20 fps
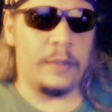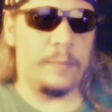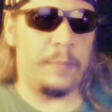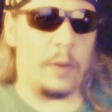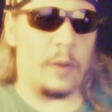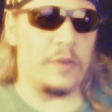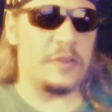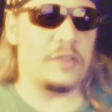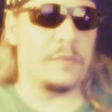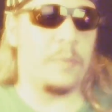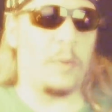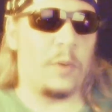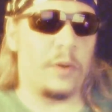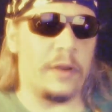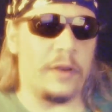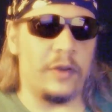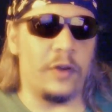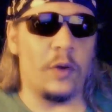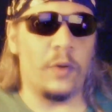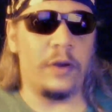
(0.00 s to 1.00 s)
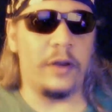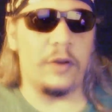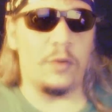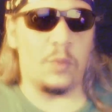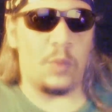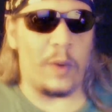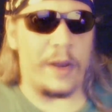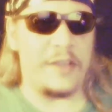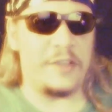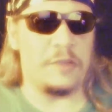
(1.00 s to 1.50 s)
Paul supported
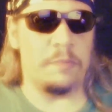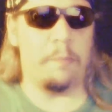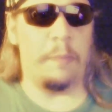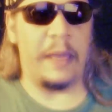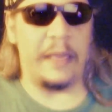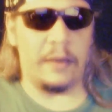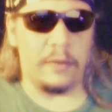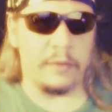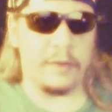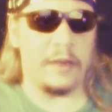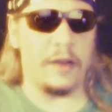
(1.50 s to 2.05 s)
noted race baiter and